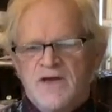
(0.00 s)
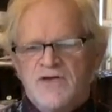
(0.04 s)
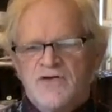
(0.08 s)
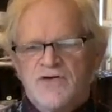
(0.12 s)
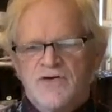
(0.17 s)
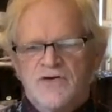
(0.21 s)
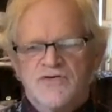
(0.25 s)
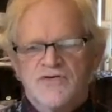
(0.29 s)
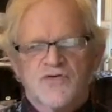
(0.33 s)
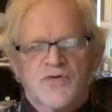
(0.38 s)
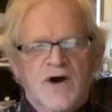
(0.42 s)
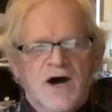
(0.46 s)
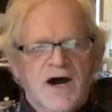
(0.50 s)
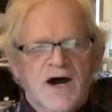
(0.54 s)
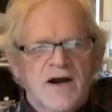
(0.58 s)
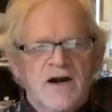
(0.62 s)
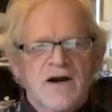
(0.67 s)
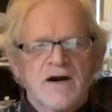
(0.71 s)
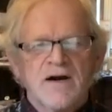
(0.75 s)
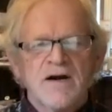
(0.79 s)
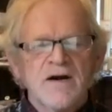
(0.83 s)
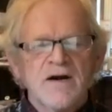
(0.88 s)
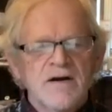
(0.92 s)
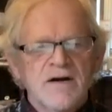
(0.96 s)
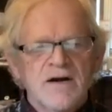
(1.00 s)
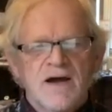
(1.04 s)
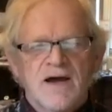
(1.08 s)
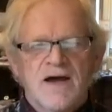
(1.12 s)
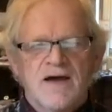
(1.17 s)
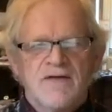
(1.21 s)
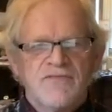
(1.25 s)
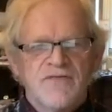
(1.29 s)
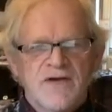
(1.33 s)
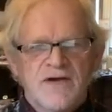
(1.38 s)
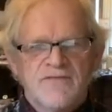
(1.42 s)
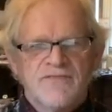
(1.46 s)
your dryer
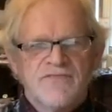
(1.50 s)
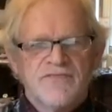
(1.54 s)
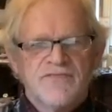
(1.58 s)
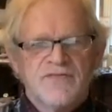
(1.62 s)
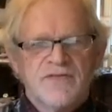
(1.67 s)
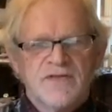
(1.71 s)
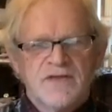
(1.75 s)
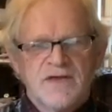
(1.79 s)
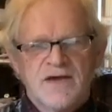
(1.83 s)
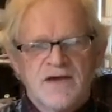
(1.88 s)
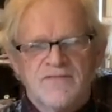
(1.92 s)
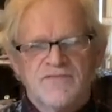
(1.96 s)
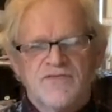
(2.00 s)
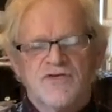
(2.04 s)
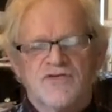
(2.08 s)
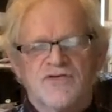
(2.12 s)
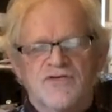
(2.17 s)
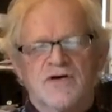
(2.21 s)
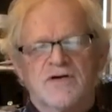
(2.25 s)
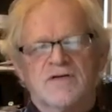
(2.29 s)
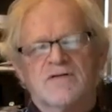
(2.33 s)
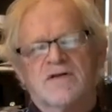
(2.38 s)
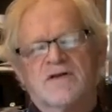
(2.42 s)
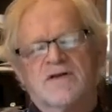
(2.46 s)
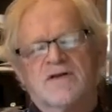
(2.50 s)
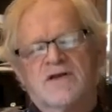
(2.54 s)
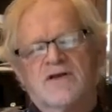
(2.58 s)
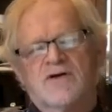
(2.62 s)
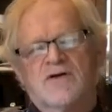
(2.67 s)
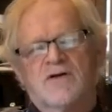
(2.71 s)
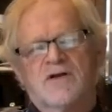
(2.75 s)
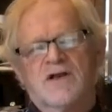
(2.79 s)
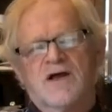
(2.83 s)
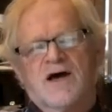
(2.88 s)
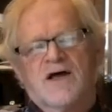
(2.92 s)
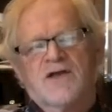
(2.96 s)
if, if if there's a you
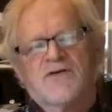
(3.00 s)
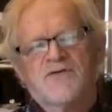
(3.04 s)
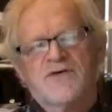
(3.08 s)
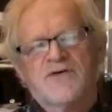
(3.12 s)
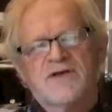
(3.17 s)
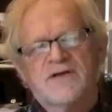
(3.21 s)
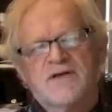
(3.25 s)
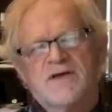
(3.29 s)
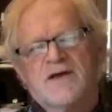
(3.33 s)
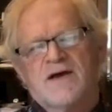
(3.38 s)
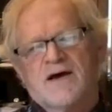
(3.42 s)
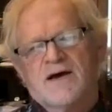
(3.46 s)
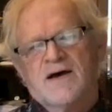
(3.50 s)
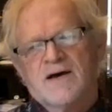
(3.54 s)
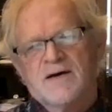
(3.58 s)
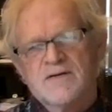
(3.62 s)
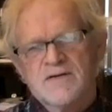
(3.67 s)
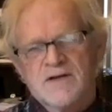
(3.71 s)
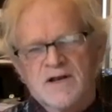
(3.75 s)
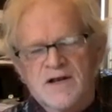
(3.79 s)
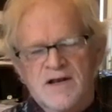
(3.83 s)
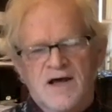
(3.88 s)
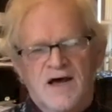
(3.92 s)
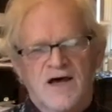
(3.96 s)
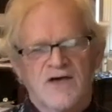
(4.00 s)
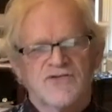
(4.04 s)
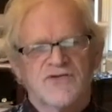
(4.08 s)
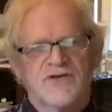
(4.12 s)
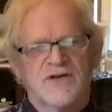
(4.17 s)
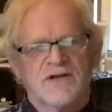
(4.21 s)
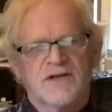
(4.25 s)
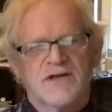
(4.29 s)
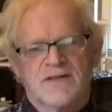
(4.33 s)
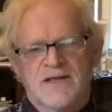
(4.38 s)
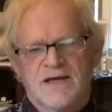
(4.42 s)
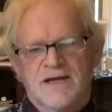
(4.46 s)
know laundry uh,
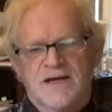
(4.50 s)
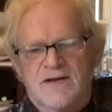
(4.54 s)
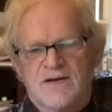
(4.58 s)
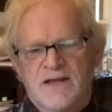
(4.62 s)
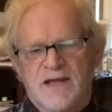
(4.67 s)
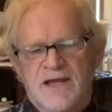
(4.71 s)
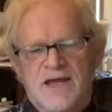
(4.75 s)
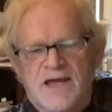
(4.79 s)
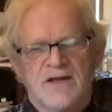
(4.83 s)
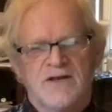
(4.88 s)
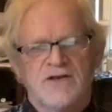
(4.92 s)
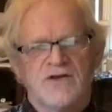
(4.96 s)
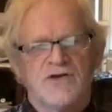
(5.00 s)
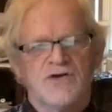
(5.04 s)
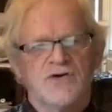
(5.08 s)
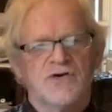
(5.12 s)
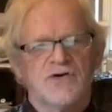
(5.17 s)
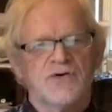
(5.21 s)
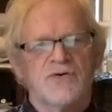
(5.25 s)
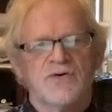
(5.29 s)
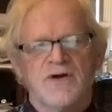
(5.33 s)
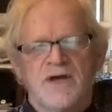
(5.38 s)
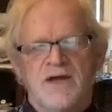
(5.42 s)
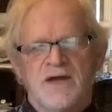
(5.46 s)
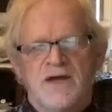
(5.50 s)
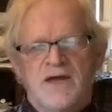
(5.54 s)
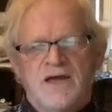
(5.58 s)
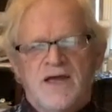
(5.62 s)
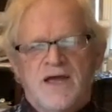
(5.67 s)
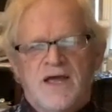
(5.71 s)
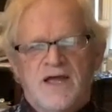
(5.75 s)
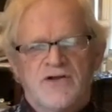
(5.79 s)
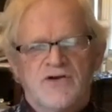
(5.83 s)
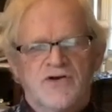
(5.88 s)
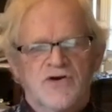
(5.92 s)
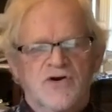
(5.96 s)
closet in that adu
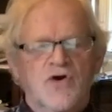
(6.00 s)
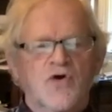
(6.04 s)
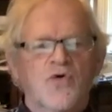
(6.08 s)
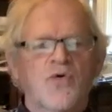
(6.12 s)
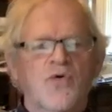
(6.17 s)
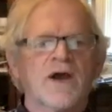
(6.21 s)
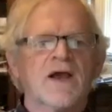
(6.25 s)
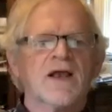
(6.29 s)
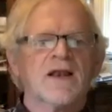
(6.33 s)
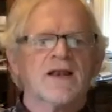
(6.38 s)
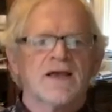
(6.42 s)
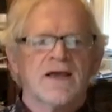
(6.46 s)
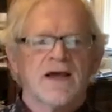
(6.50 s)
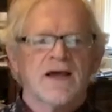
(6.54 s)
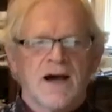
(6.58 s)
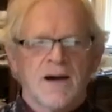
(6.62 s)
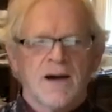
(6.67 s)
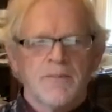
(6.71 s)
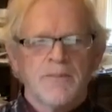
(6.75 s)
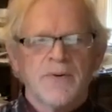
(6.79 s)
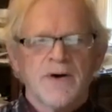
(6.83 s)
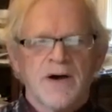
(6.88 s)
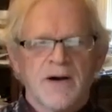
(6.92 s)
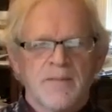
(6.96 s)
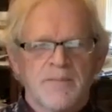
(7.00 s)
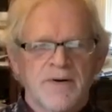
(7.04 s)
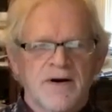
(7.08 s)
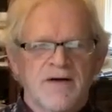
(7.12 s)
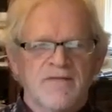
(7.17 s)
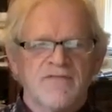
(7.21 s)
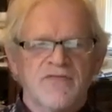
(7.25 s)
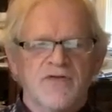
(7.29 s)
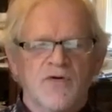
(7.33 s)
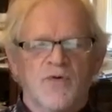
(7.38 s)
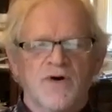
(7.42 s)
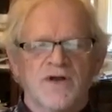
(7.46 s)
and you're quickly up
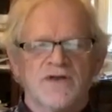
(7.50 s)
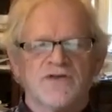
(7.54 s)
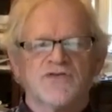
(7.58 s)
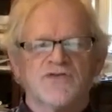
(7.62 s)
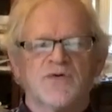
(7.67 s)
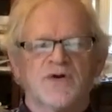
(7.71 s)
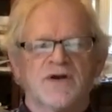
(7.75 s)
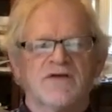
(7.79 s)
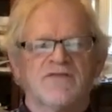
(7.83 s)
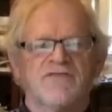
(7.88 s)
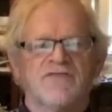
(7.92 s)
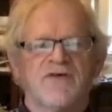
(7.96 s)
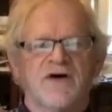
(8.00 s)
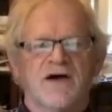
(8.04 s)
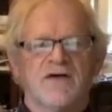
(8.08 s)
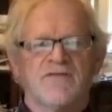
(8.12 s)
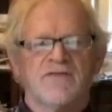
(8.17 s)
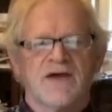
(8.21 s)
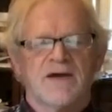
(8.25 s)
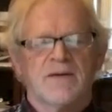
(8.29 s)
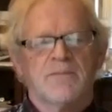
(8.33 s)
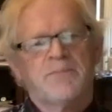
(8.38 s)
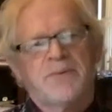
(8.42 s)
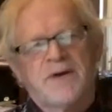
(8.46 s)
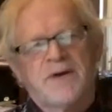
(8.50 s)
above the 125 amp